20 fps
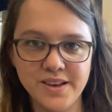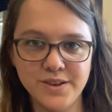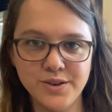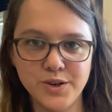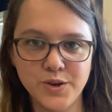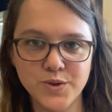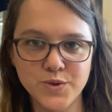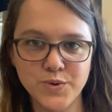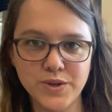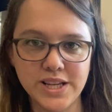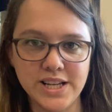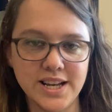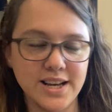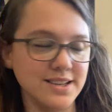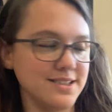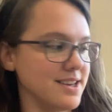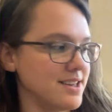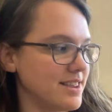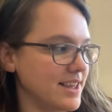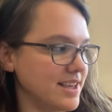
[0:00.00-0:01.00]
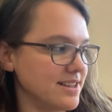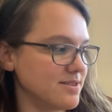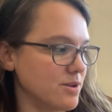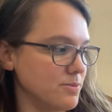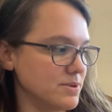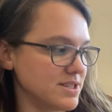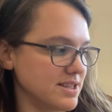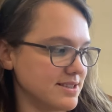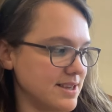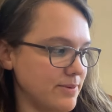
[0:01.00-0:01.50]
Goes really nice. I think it's
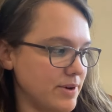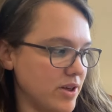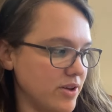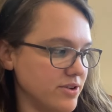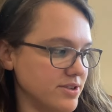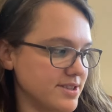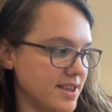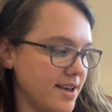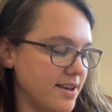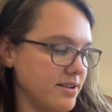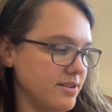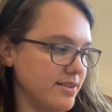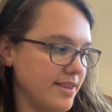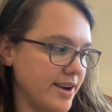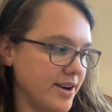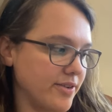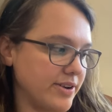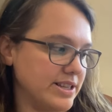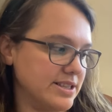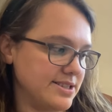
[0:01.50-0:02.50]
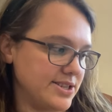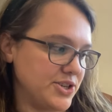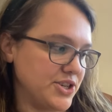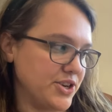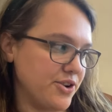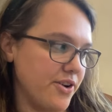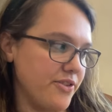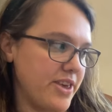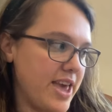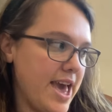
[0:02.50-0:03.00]
almost the same color as that green
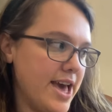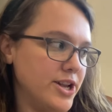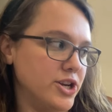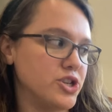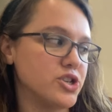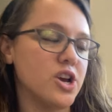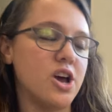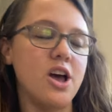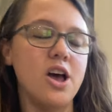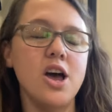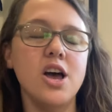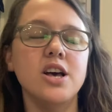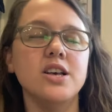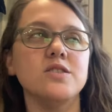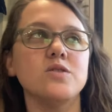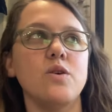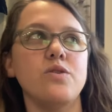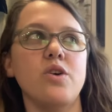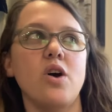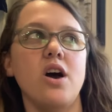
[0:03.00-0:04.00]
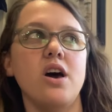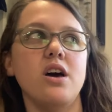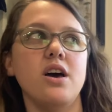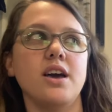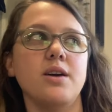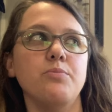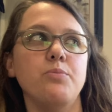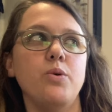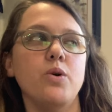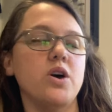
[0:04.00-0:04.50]
stitching around the edge. So I thought I
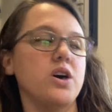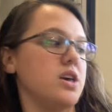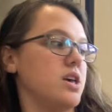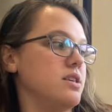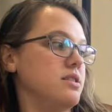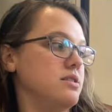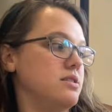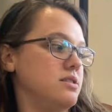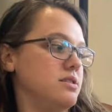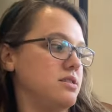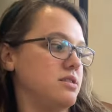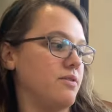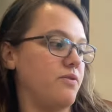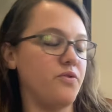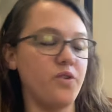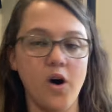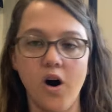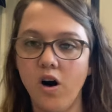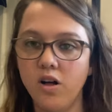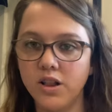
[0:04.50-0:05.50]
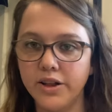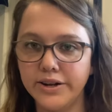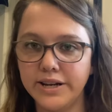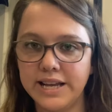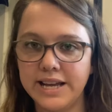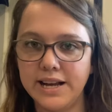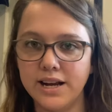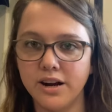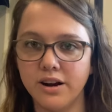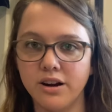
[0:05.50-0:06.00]
could put the fall one
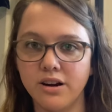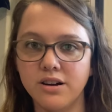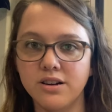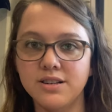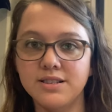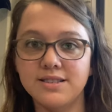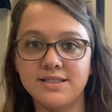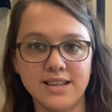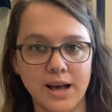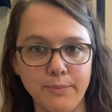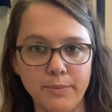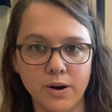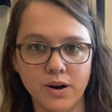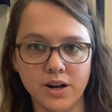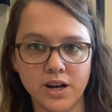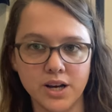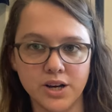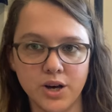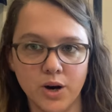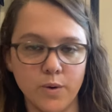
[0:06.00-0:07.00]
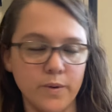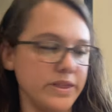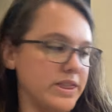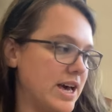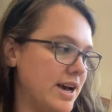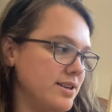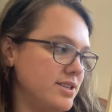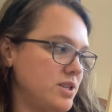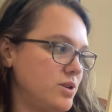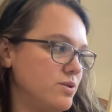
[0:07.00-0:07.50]
here. Summer could go with
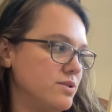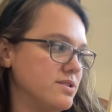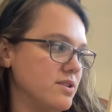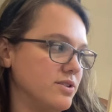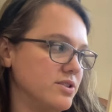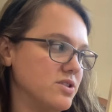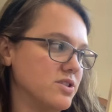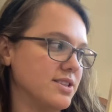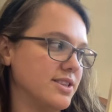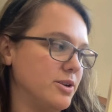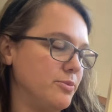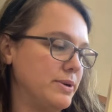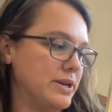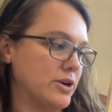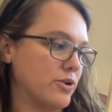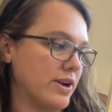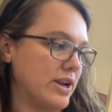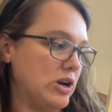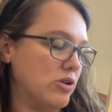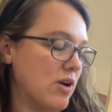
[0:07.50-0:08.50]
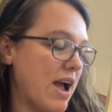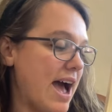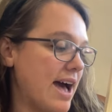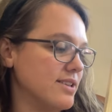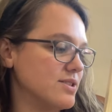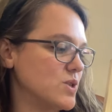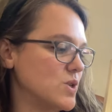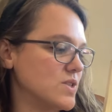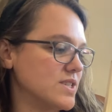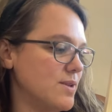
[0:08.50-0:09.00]
that too, as long as there's a little bit of green
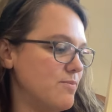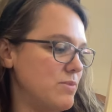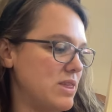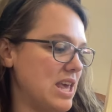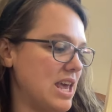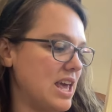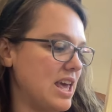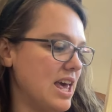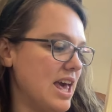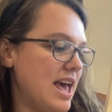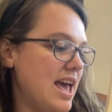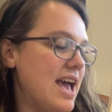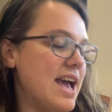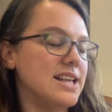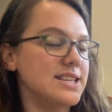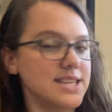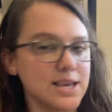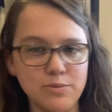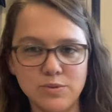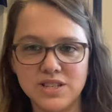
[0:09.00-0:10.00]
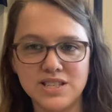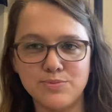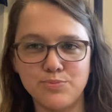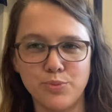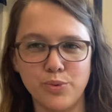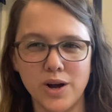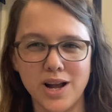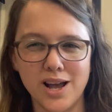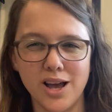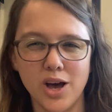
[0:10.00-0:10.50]
grass or something. And same with
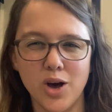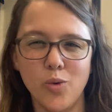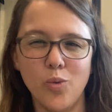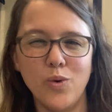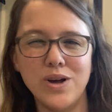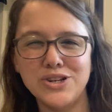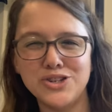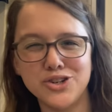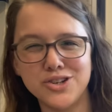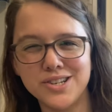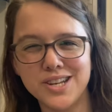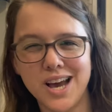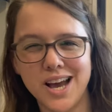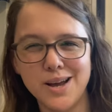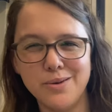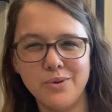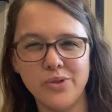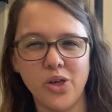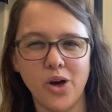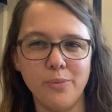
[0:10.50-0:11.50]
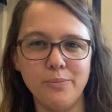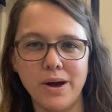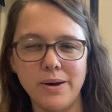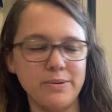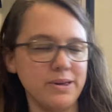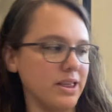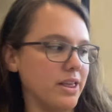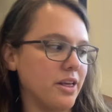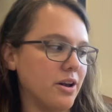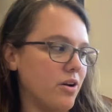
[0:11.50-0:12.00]
spring. Winter time I thought might
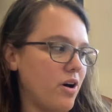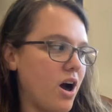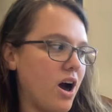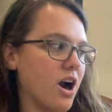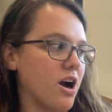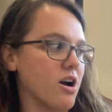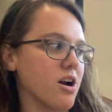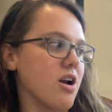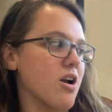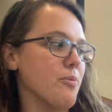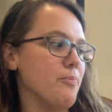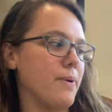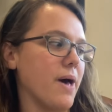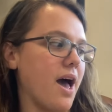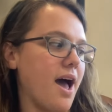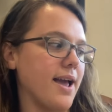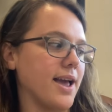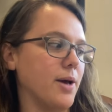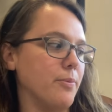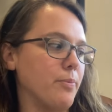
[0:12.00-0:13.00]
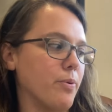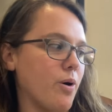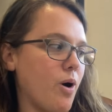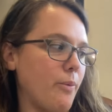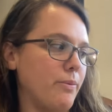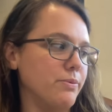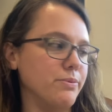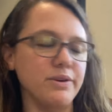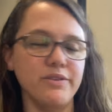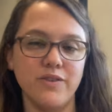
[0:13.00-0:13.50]
be a little harder, but I could
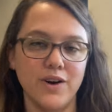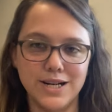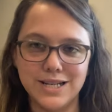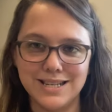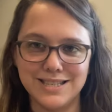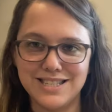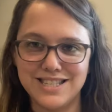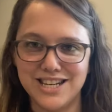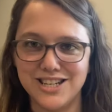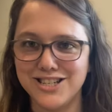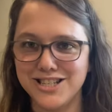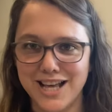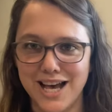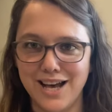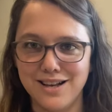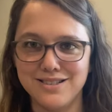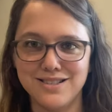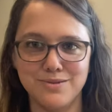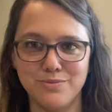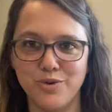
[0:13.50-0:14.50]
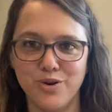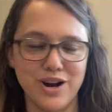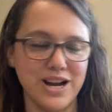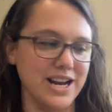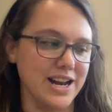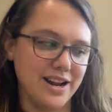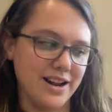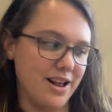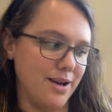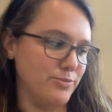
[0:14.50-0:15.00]
probably find a stitch that has some
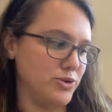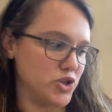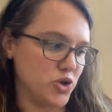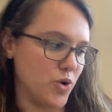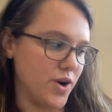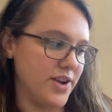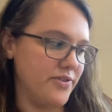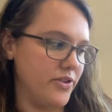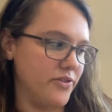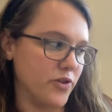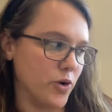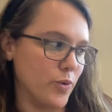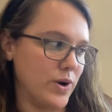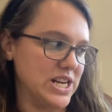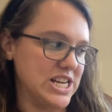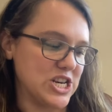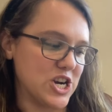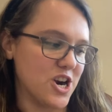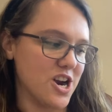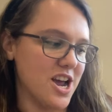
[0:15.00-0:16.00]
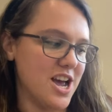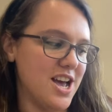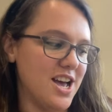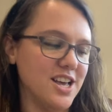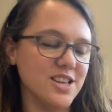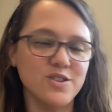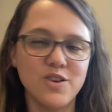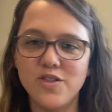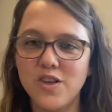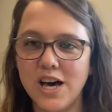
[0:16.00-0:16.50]
green in it, I'm sure, even for winter.
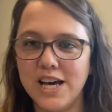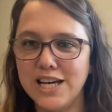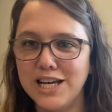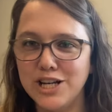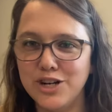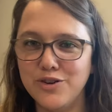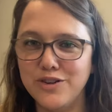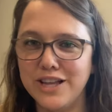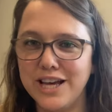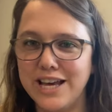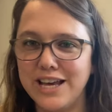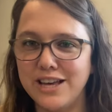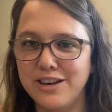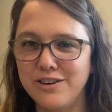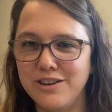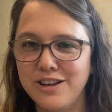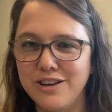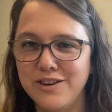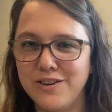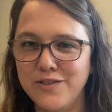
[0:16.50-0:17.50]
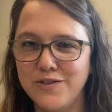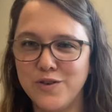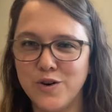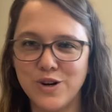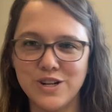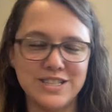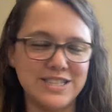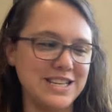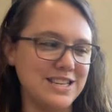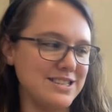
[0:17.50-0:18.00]
So I thought, you know, like
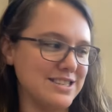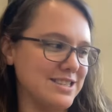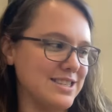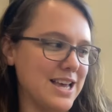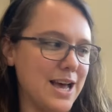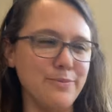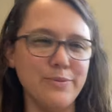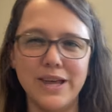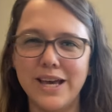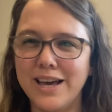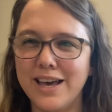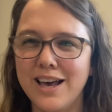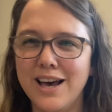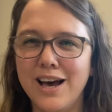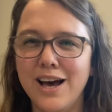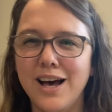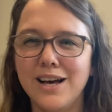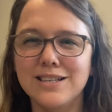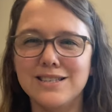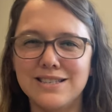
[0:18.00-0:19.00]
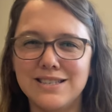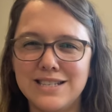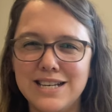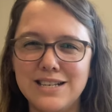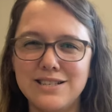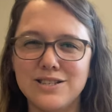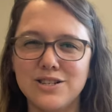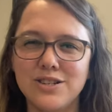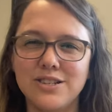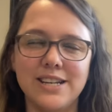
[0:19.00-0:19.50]
four seasons. I'm like a
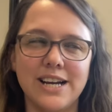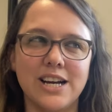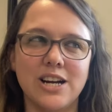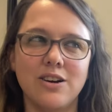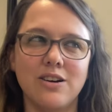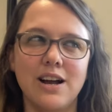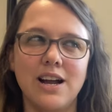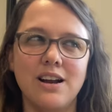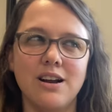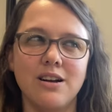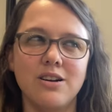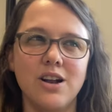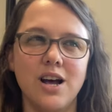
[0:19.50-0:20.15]
seasonal decorator,